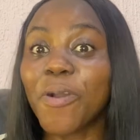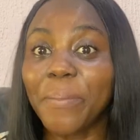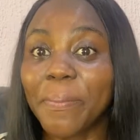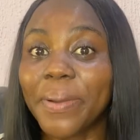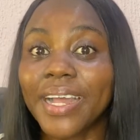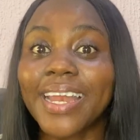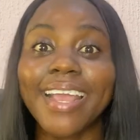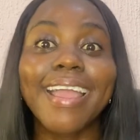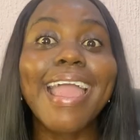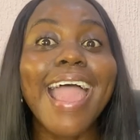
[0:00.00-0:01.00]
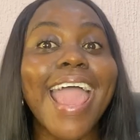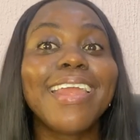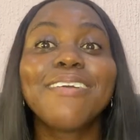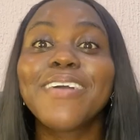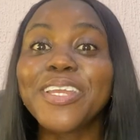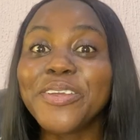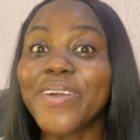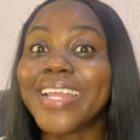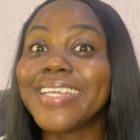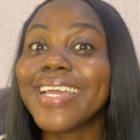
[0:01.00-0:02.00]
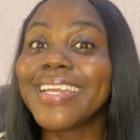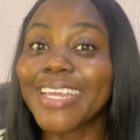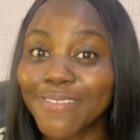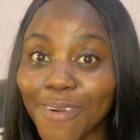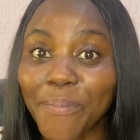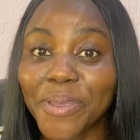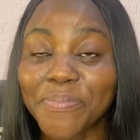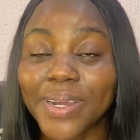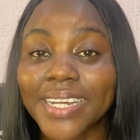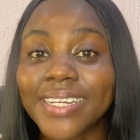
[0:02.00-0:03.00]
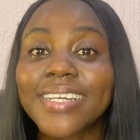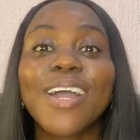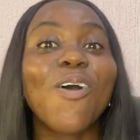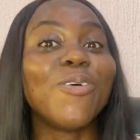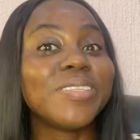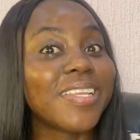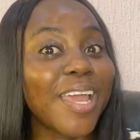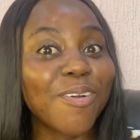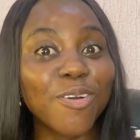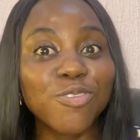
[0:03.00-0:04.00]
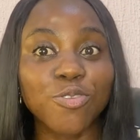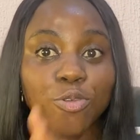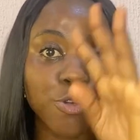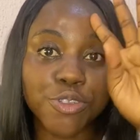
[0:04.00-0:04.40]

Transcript: paper. Like I never knew I needed A4 paper until I got to law